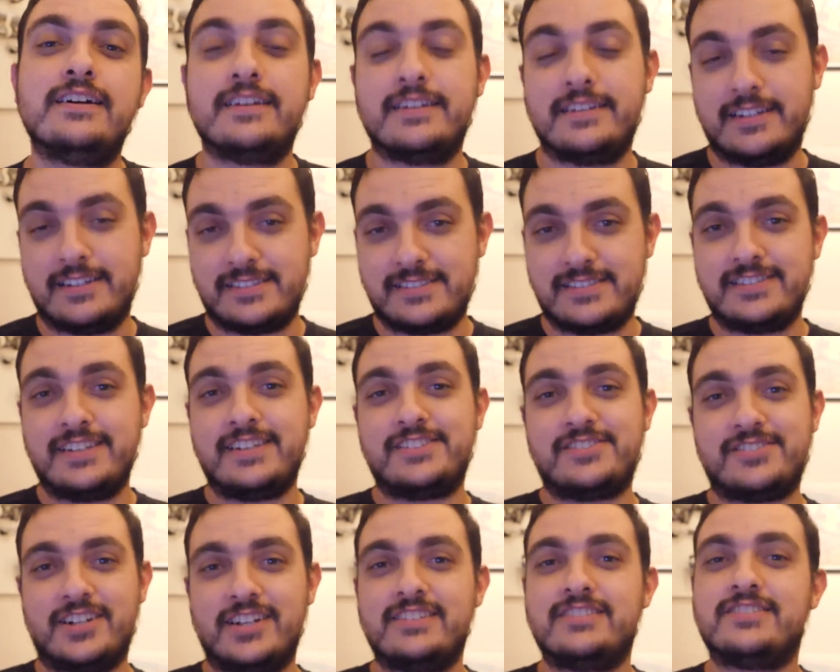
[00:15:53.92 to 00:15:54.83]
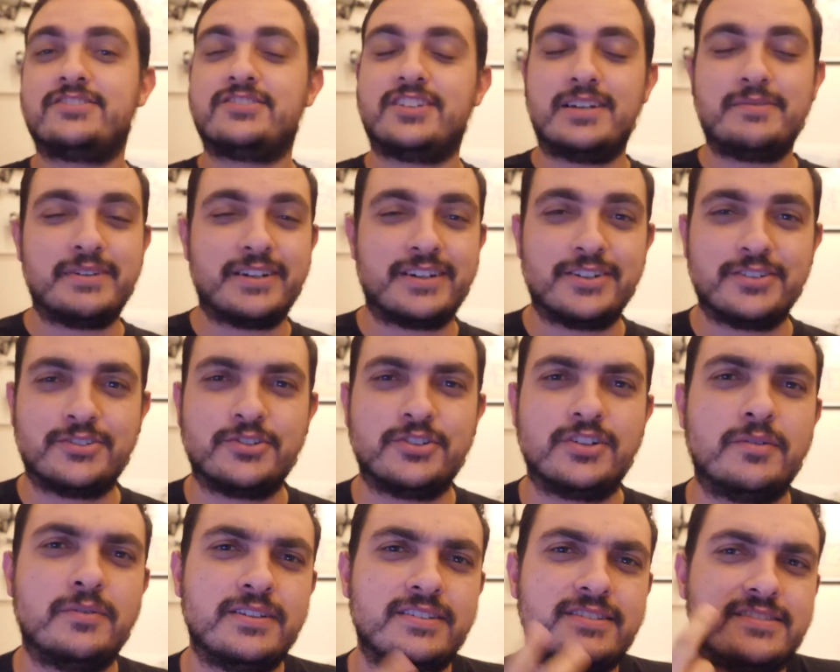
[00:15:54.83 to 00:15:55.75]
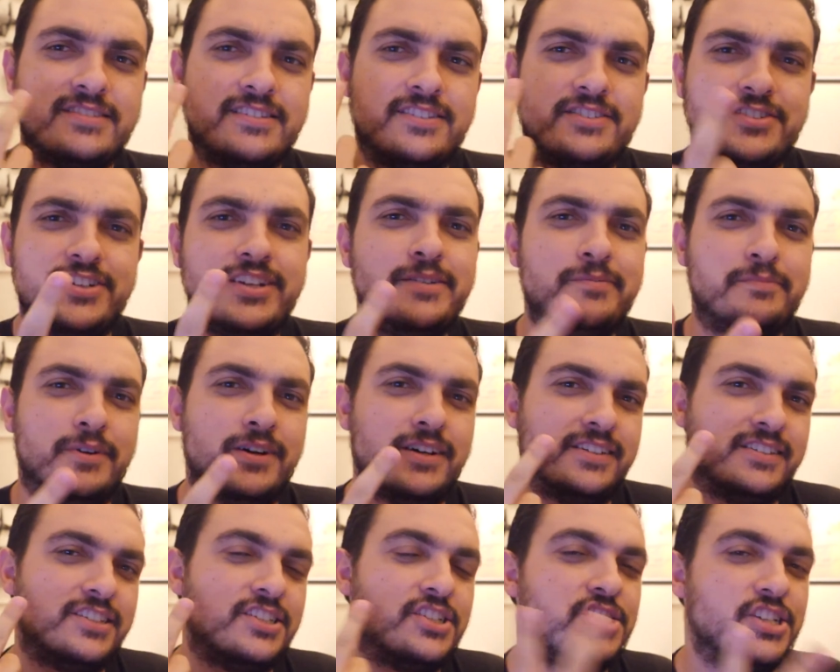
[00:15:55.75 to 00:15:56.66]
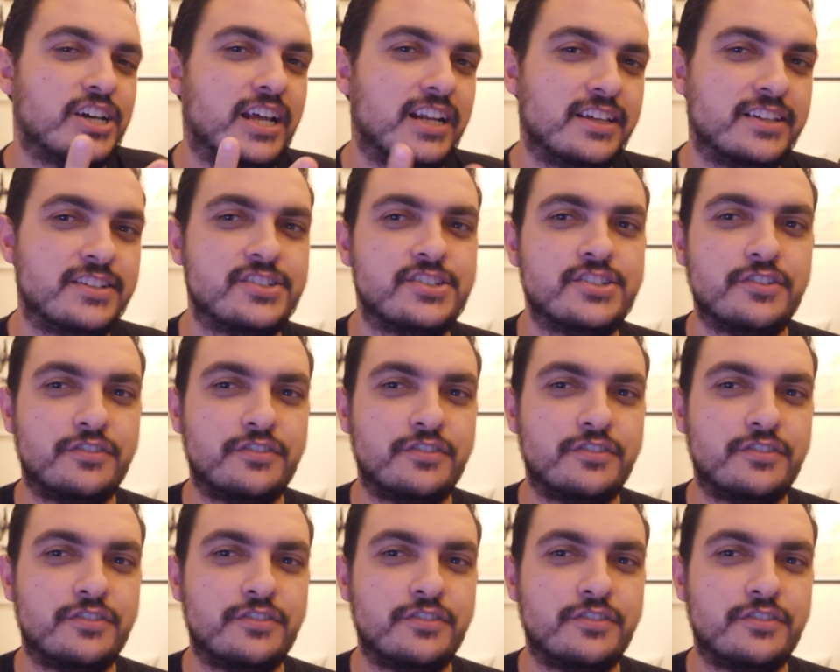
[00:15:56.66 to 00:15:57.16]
Yes, that's right, the Trimaker tournament is a 3-part challenge.